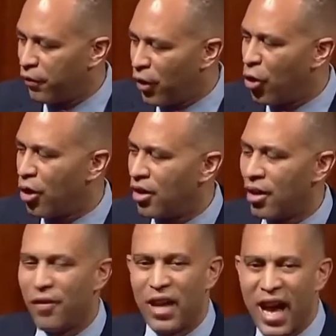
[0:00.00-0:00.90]
floor
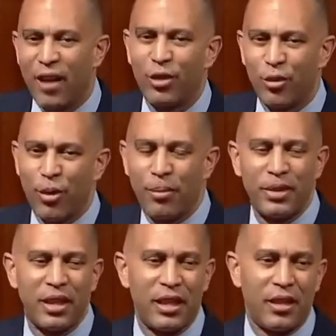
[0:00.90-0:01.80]
of the House of
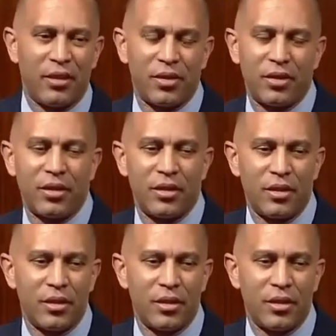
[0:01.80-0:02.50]
Representatives.